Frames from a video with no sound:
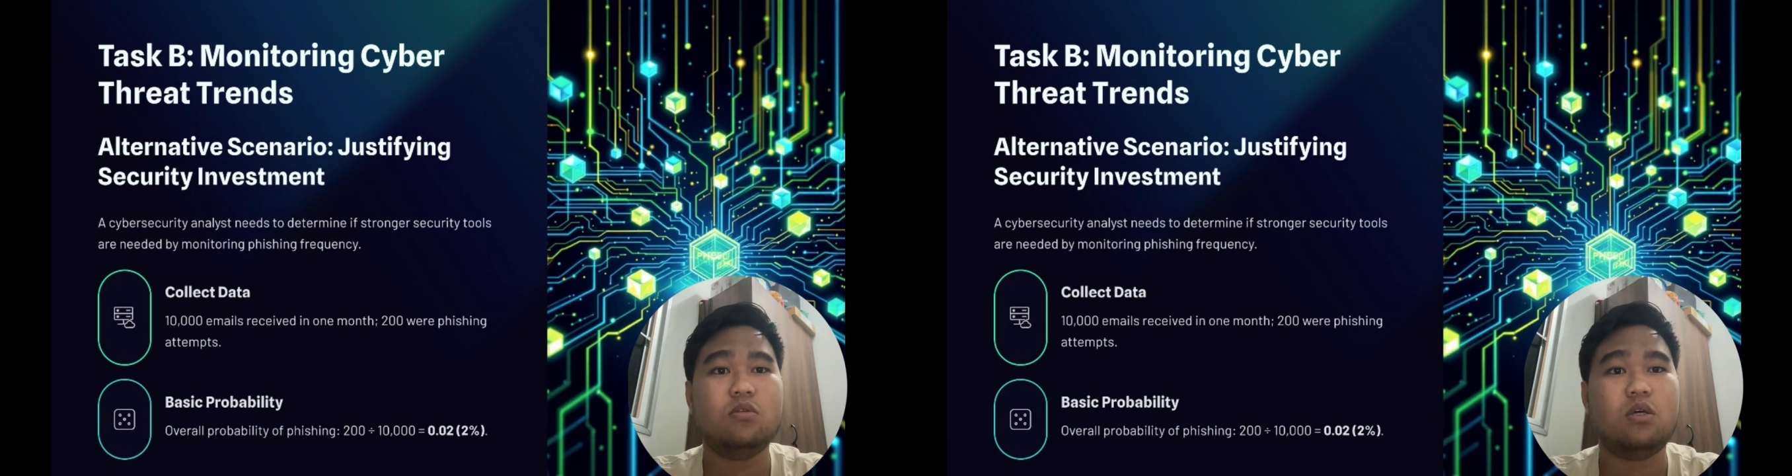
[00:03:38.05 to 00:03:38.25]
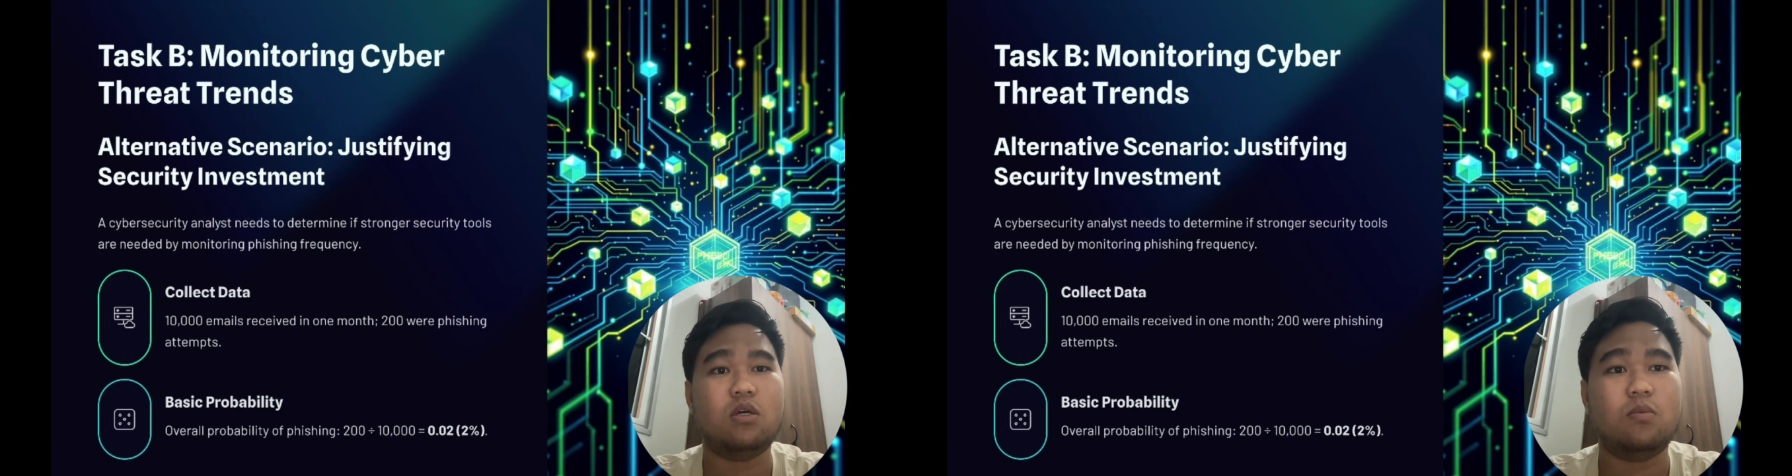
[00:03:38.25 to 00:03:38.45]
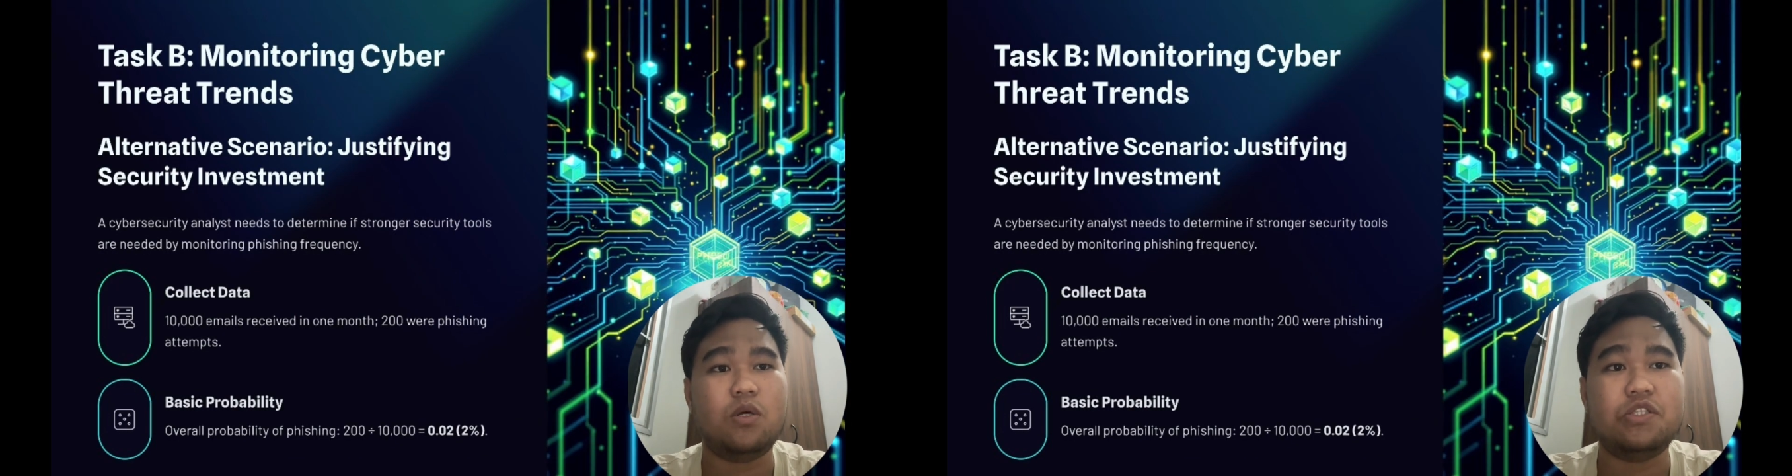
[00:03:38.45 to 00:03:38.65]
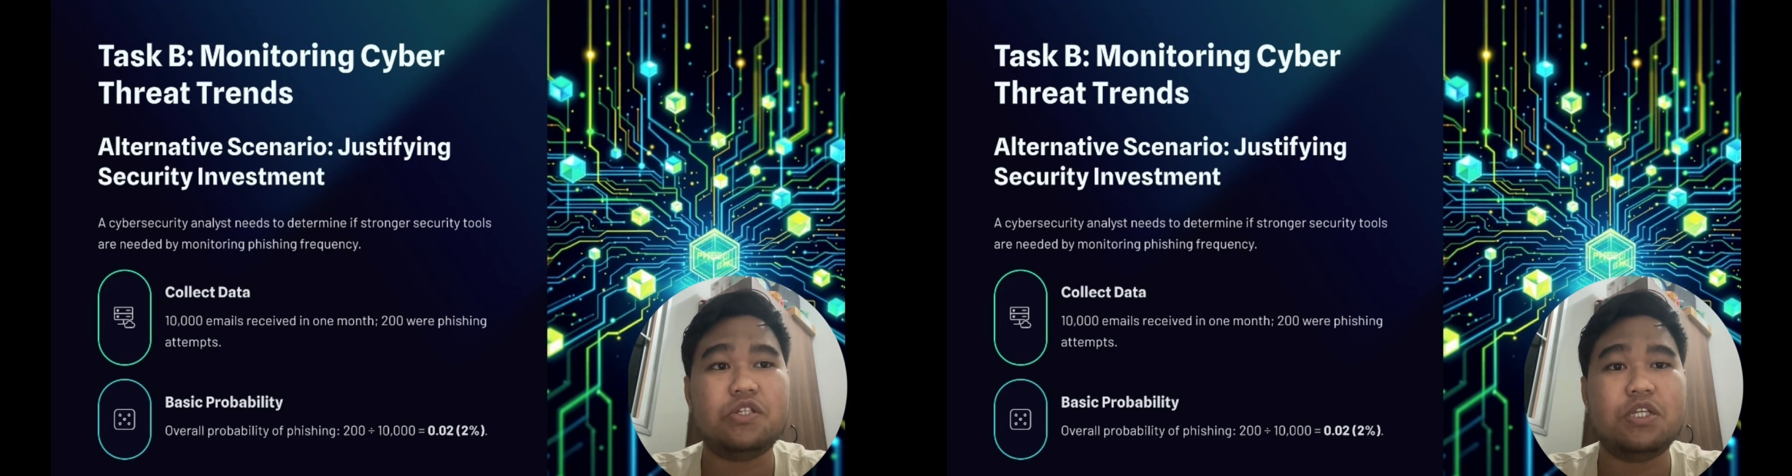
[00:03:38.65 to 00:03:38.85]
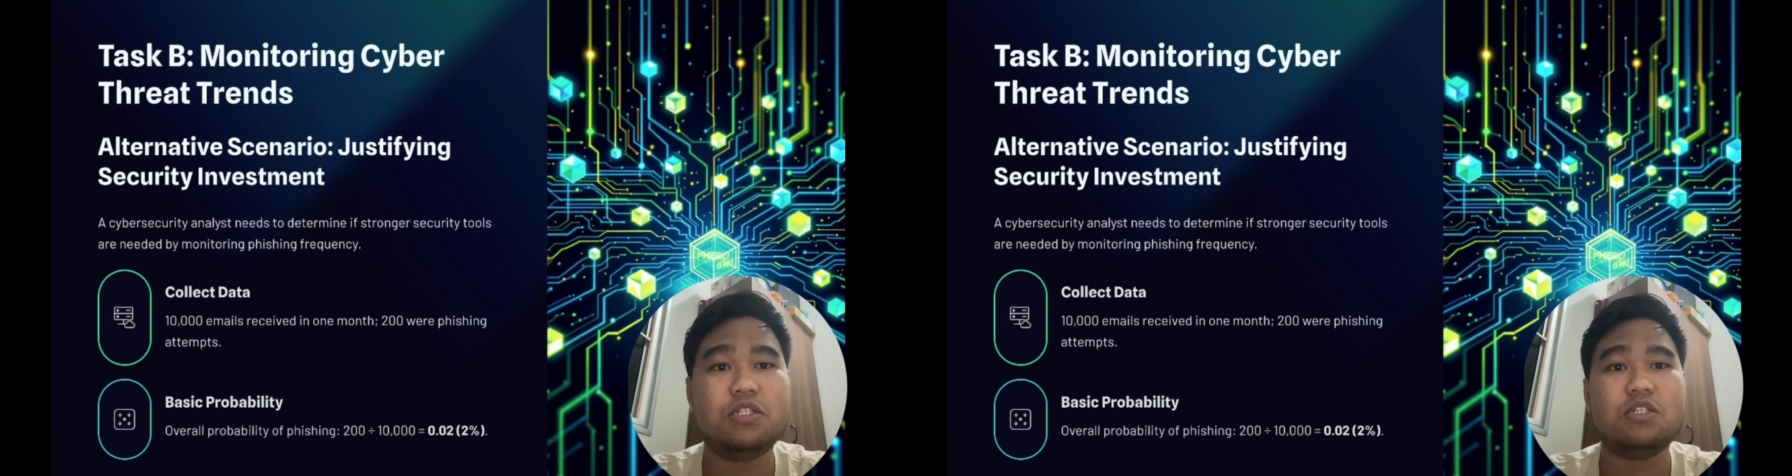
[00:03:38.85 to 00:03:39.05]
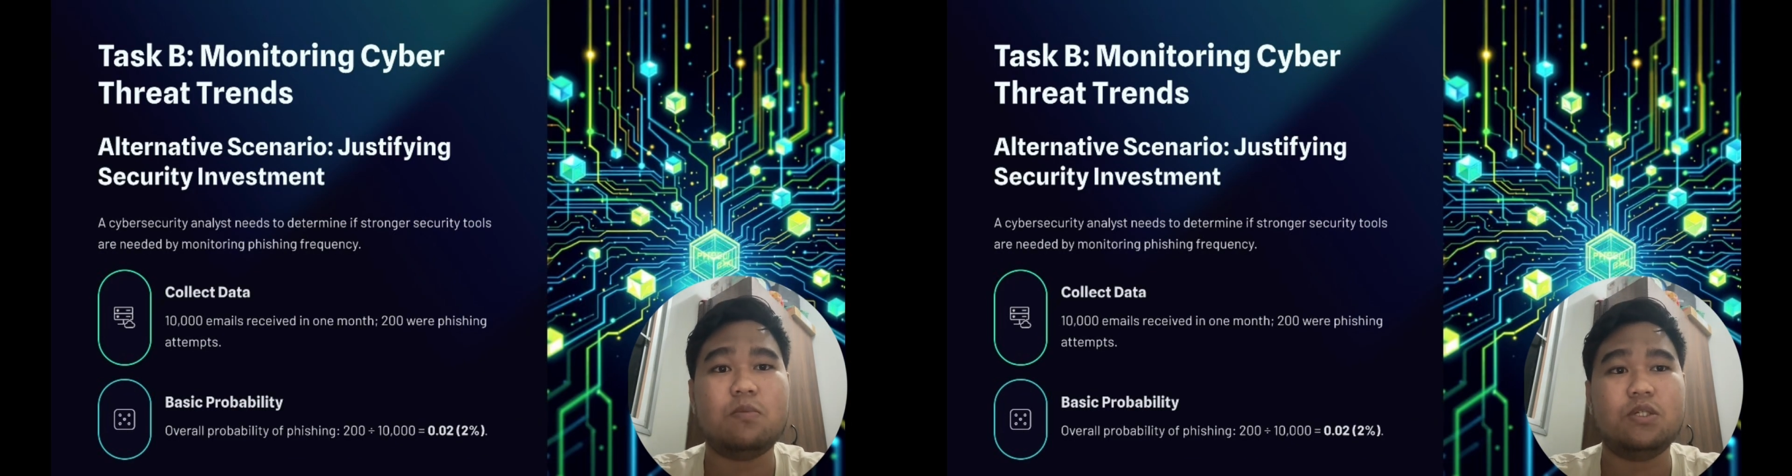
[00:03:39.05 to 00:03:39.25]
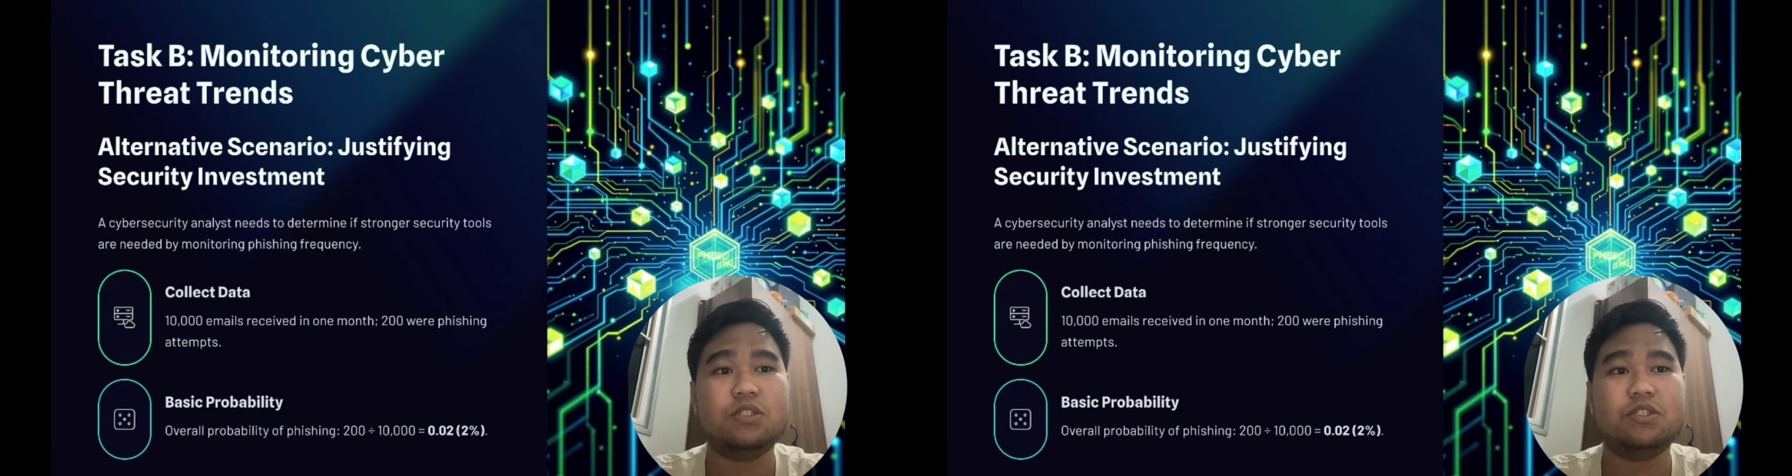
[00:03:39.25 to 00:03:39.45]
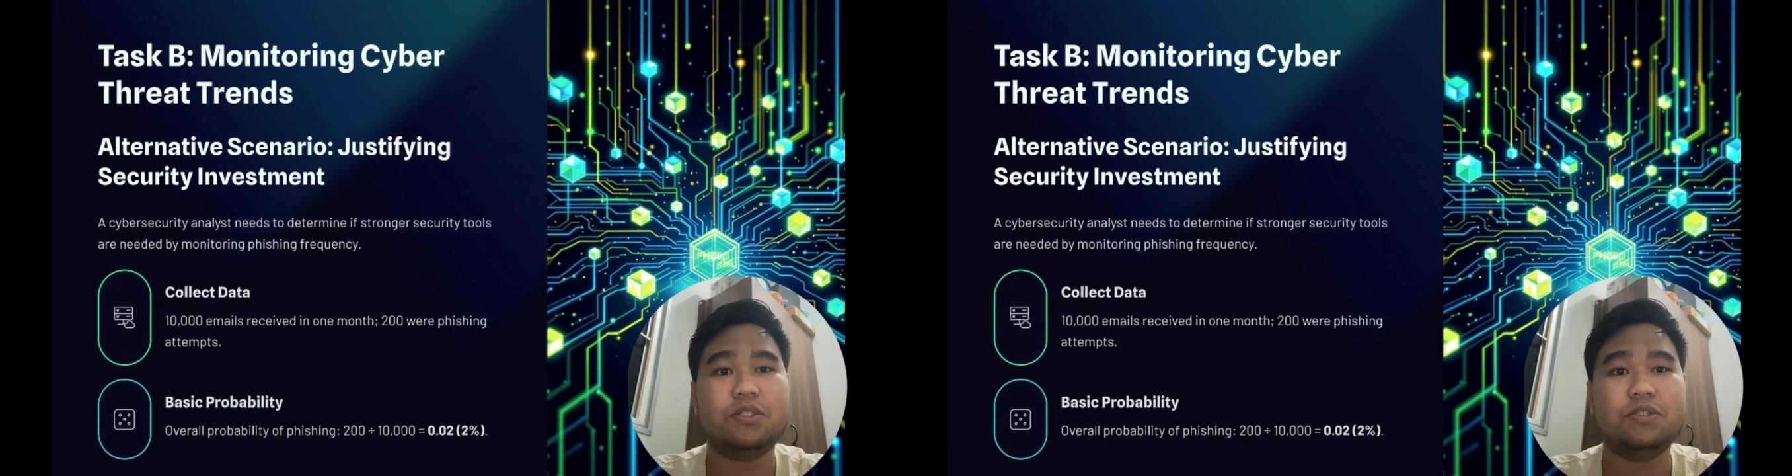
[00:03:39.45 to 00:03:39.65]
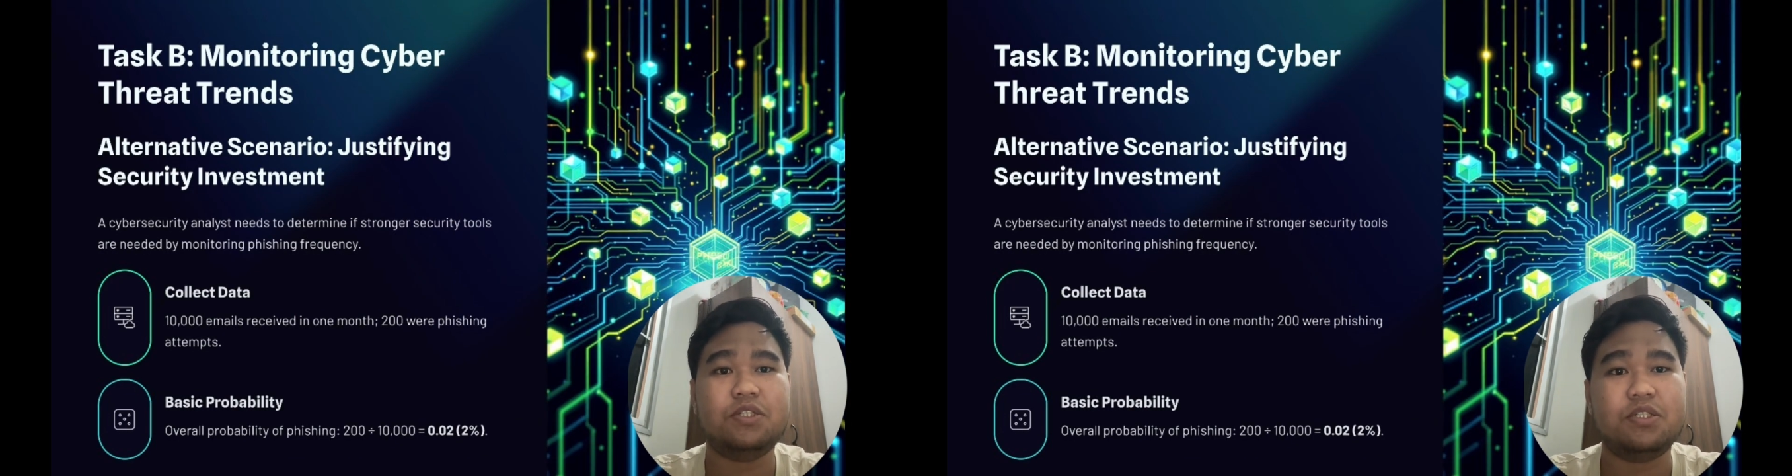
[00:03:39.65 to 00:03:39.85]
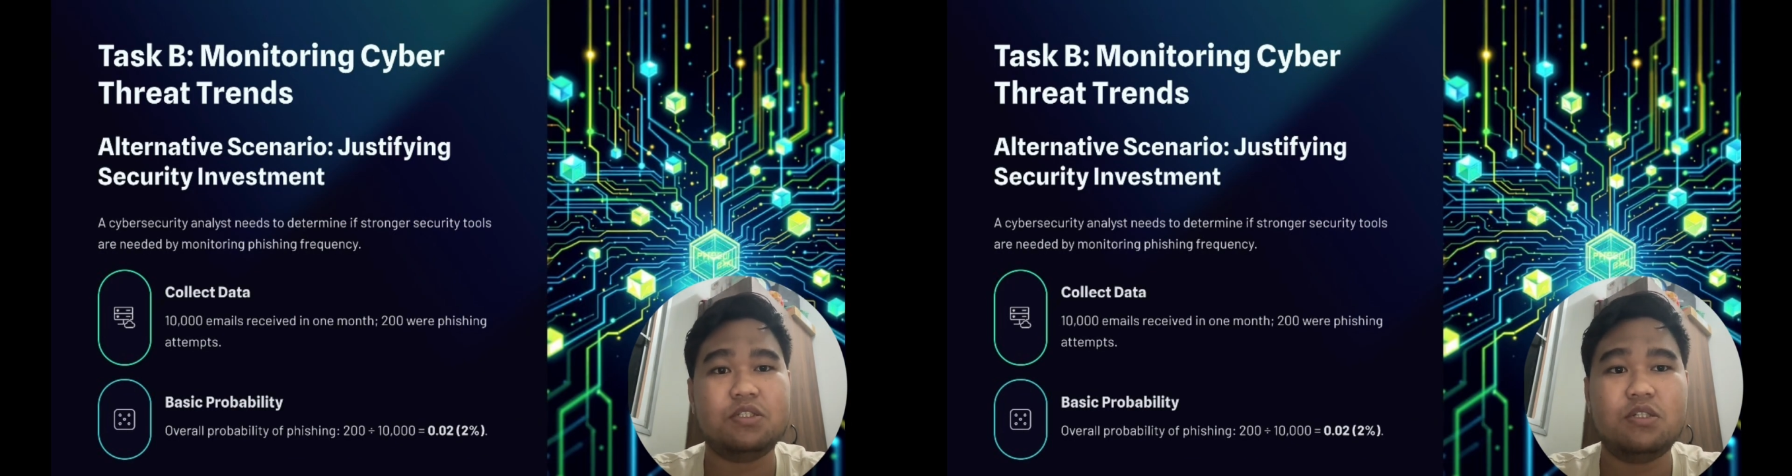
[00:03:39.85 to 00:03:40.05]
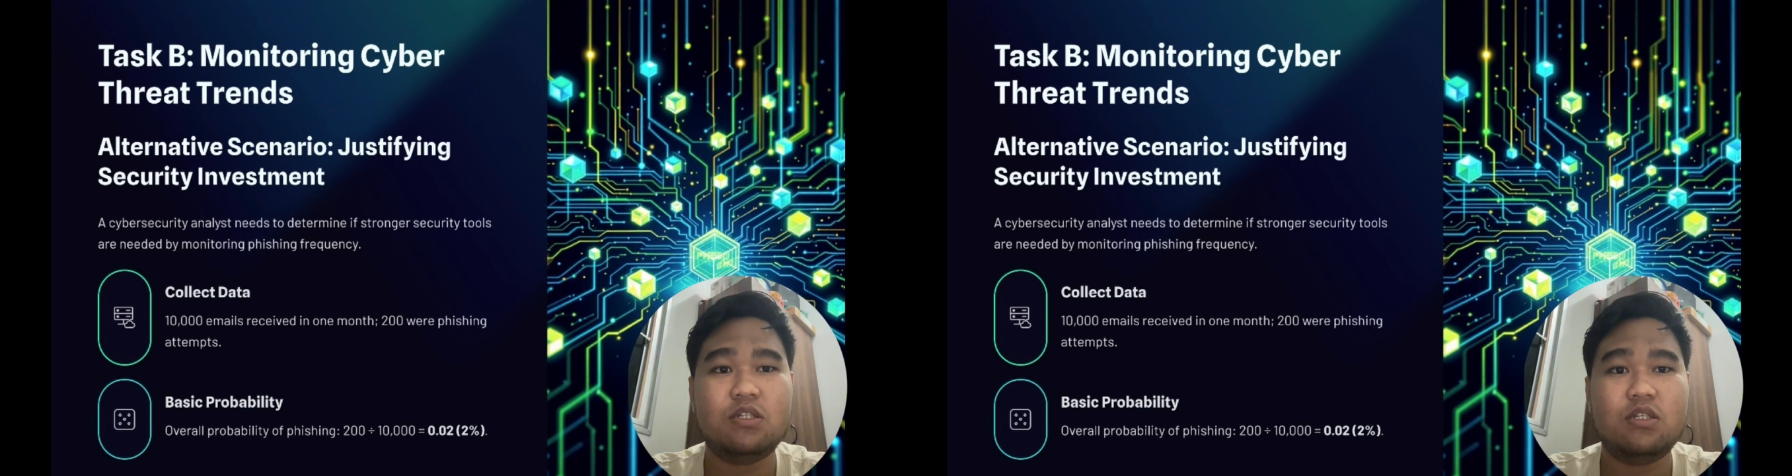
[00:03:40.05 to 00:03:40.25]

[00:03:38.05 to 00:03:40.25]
monitoring cyber threat trends.